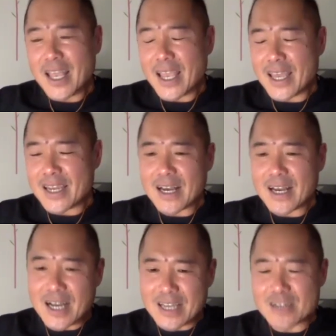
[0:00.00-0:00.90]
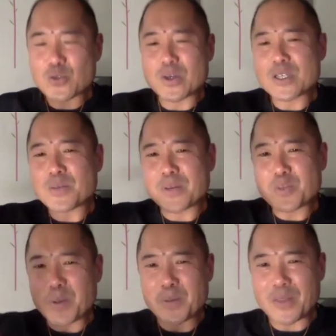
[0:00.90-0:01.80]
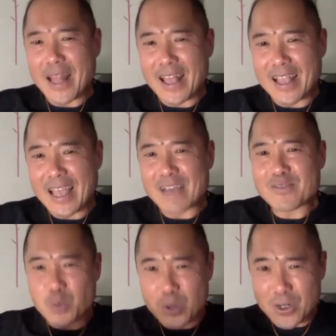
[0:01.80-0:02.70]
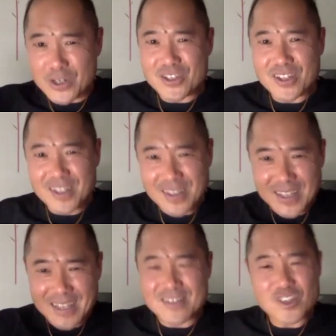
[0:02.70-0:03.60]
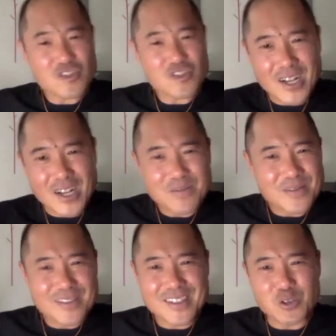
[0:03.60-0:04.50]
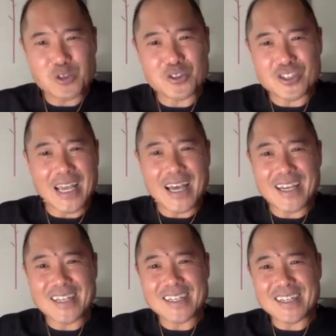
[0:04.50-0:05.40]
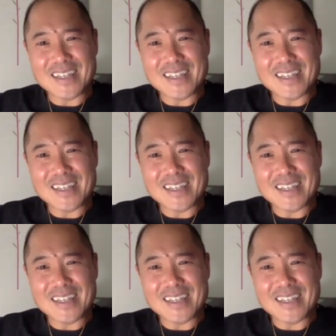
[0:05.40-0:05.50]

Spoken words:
And there's always a bunch of people to hang afterwards that just, social chat and